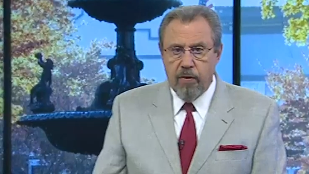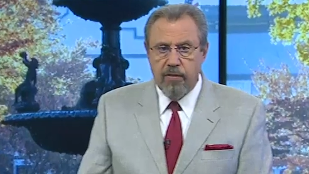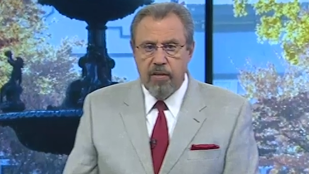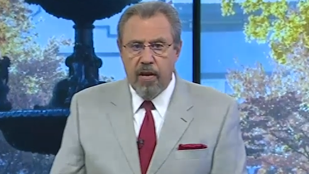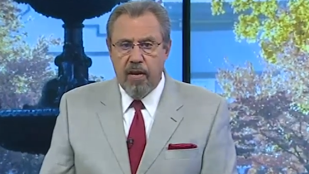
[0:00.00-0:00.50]

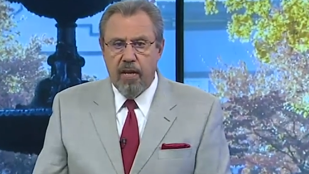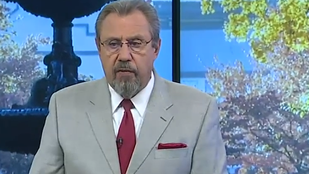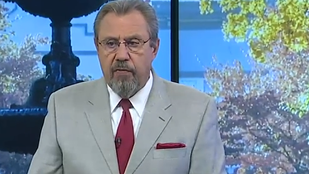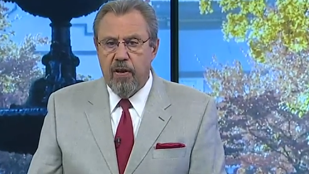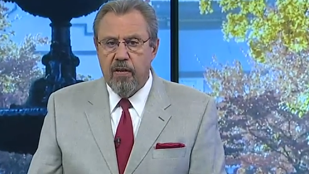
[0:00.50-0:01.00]

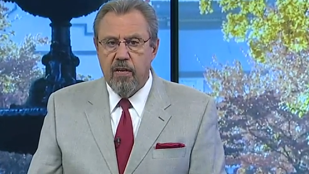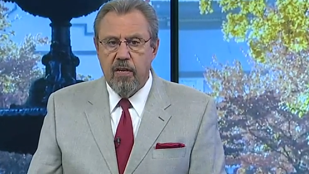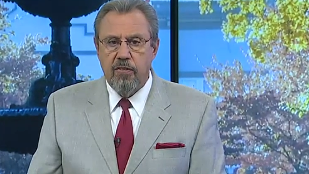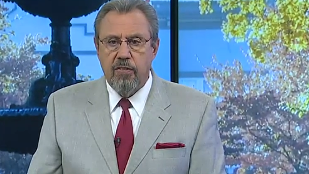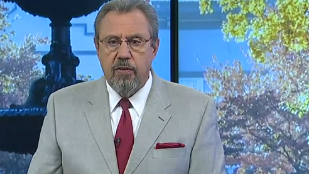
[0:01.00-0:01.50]
Investigating a
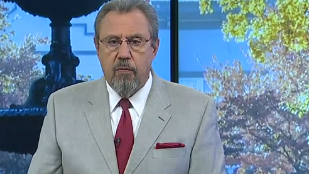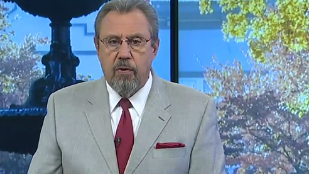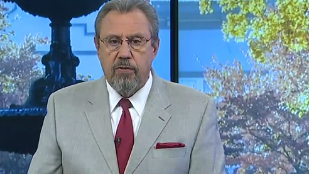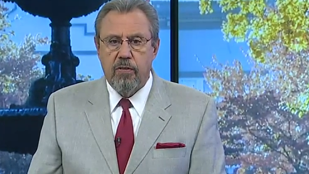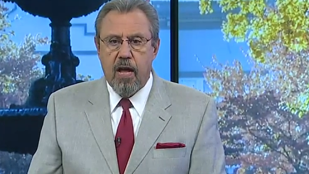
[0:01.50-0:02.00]
fatal collision
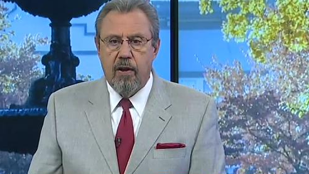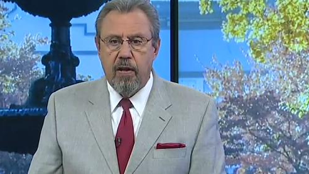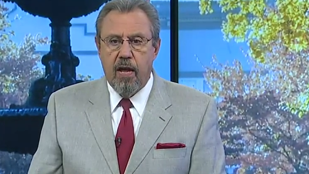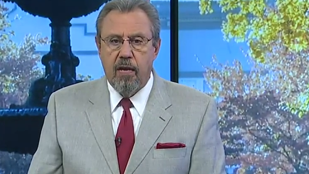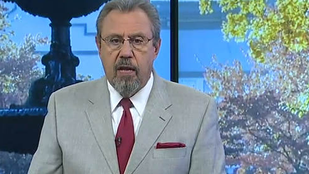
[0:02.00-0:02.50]
in Russell
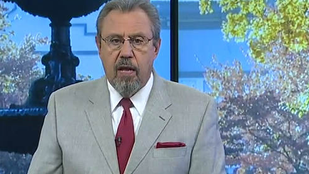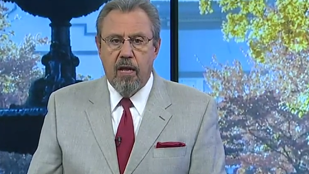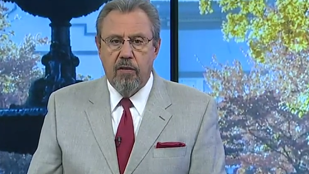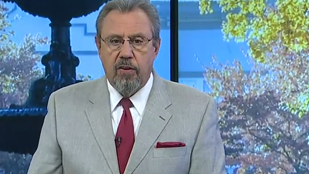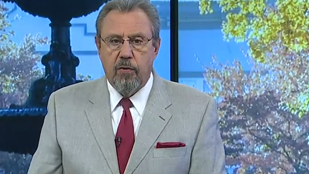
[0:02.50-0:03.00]
County on
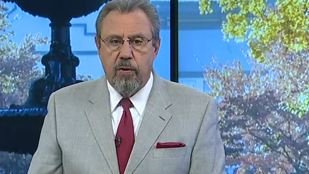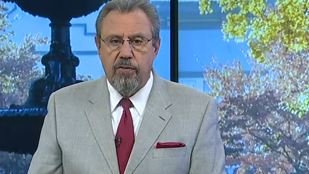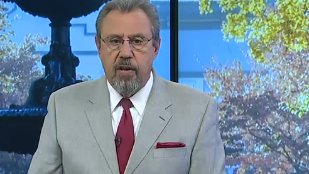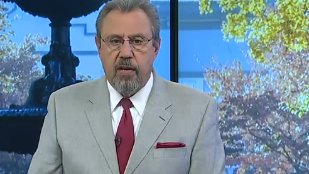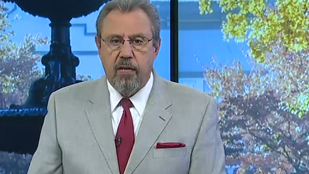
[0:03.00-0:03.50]

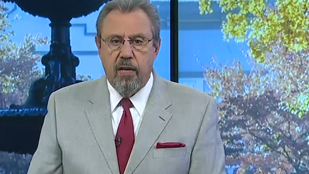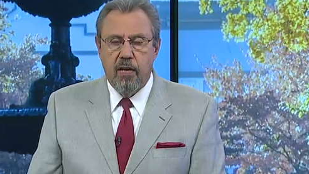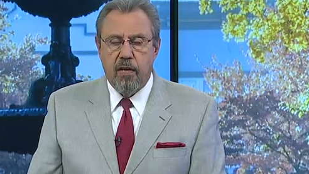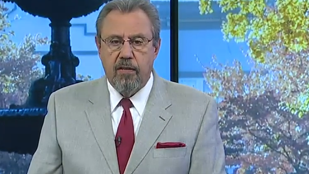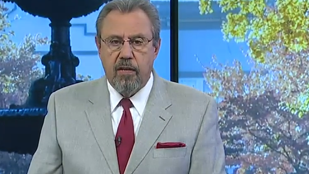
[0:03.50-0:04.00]
January
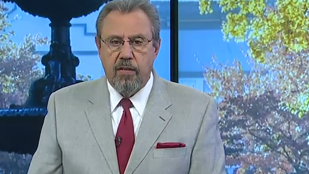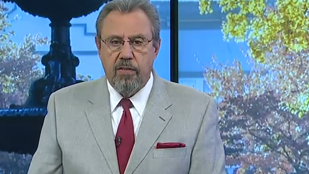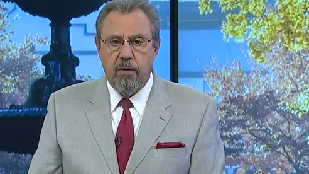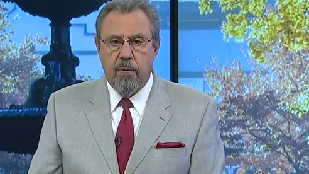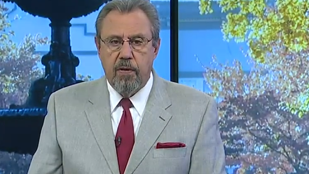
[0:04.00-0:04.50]
2nd,
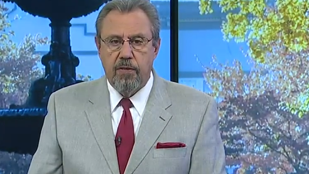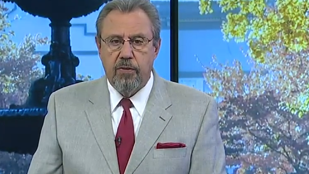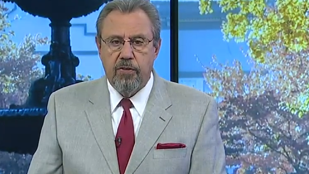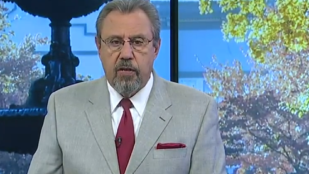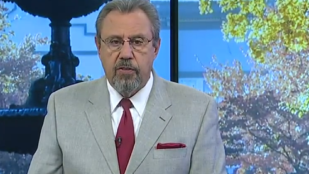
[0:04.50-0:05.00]
Kentucky State
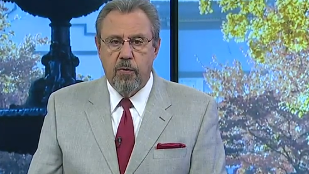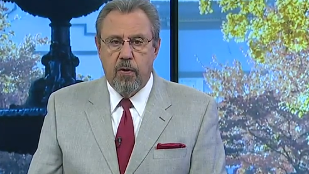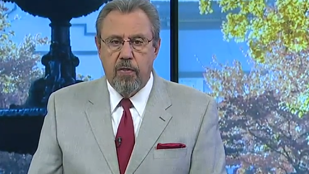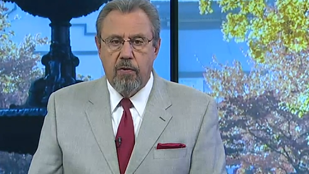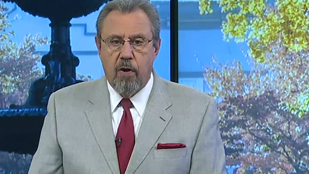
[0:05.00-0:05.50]
Police are
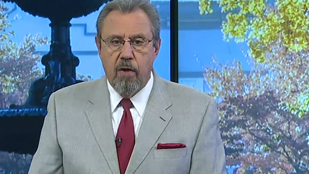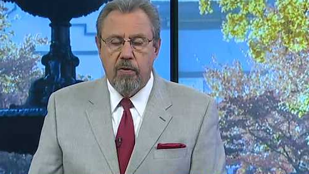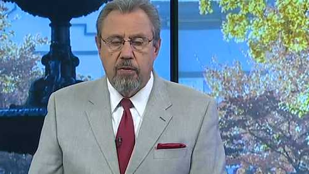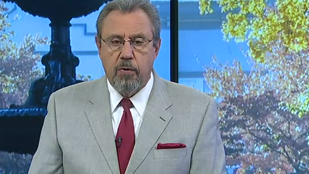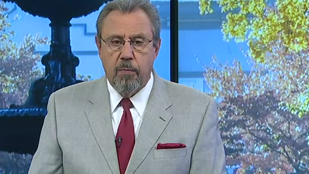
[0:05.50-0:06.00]
charging one of the
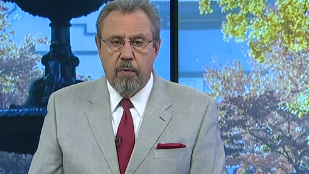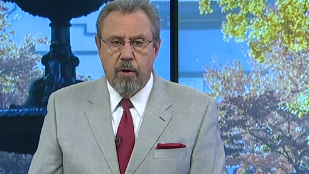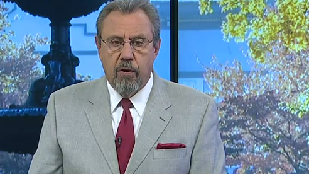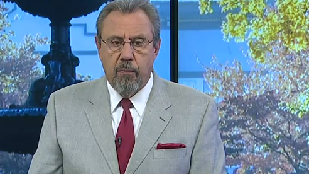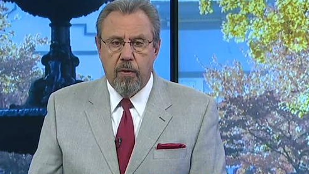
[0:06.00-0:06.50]
drivers with
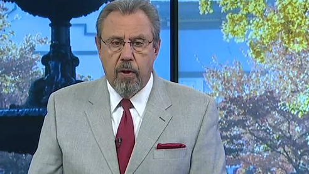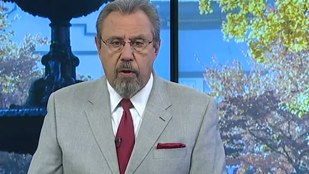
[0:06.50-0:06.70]
murder.